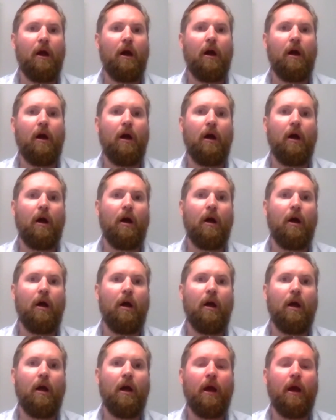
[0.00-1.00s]

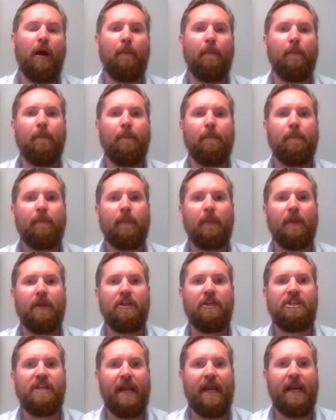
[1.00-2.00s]
are
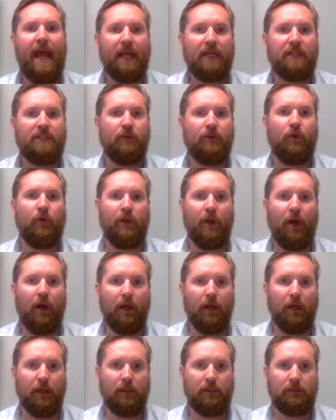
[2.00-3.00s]
Gen X or
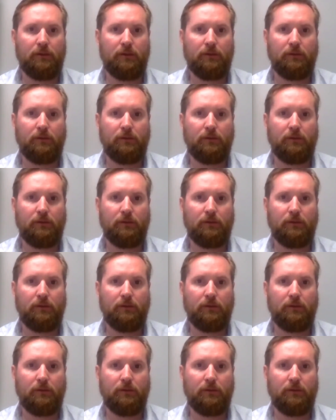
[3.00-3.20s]
younger.